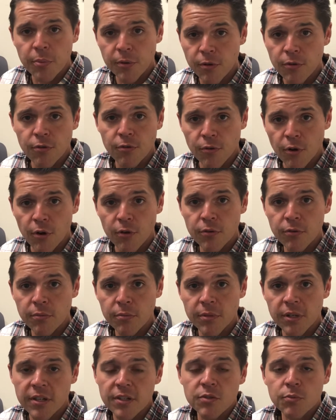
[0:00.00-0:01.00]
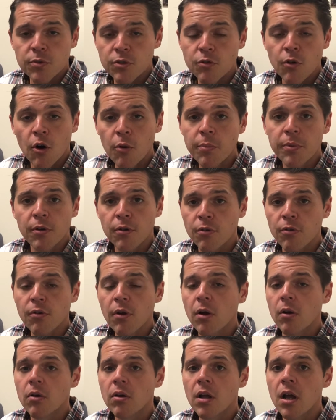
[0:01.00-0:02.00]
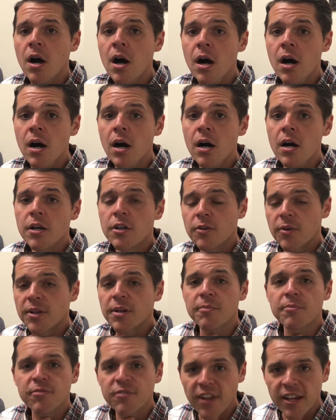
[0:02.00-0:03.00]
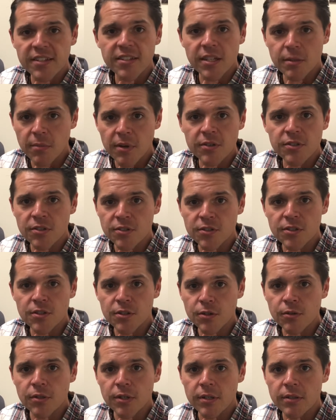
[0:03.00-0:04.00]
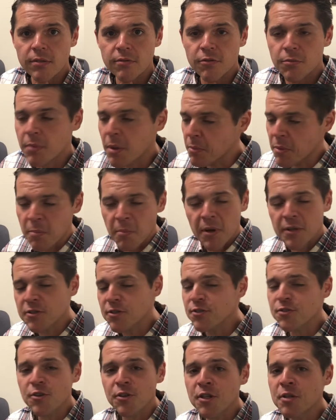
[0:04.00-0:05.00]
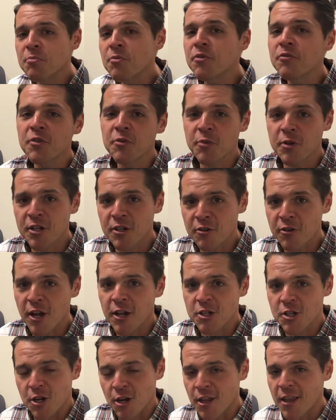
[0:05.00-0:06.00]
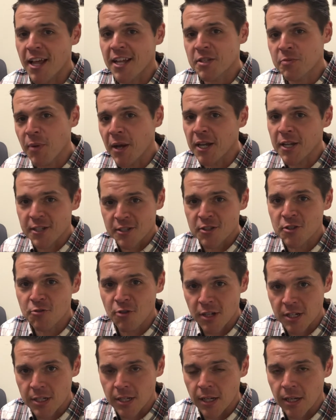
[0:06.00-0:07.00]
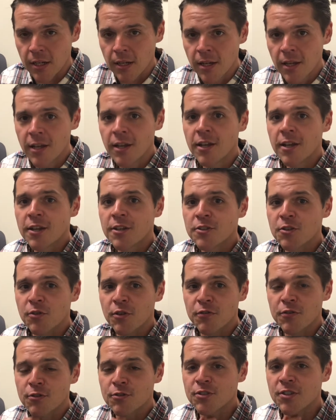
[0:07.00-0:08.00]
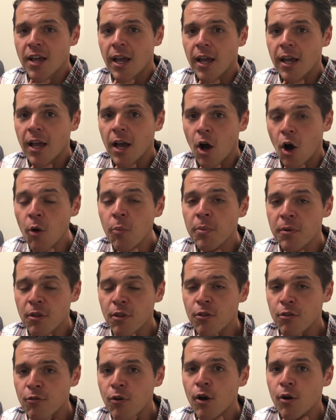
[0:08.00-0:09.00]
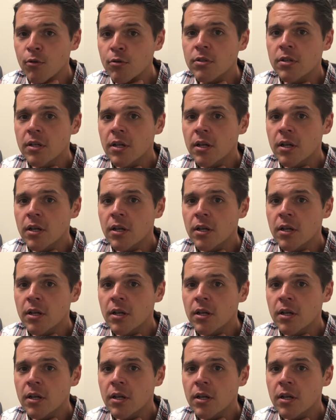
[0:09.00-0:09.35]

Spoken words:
your throat, because when you open your throat, you end up flexing muscles to do it. Remember, muscles only move in one direction, and that's by constricting. So if you say, open the throat,